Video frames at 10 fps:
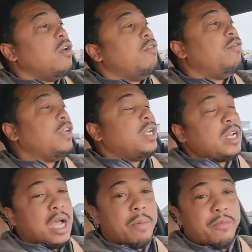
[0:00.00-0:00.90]

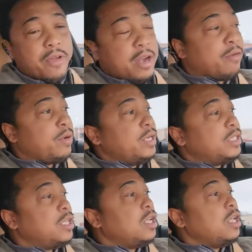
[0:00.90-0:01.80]
Vietnam
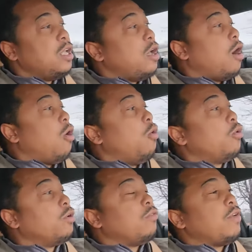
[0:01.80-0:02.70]
veterans,
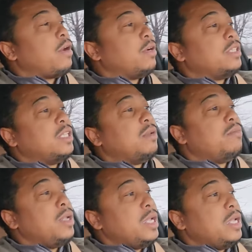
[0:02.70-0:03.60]
older veterans
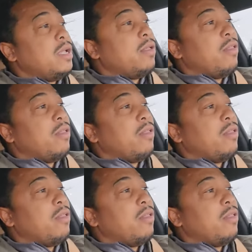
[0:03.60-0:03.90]
than me,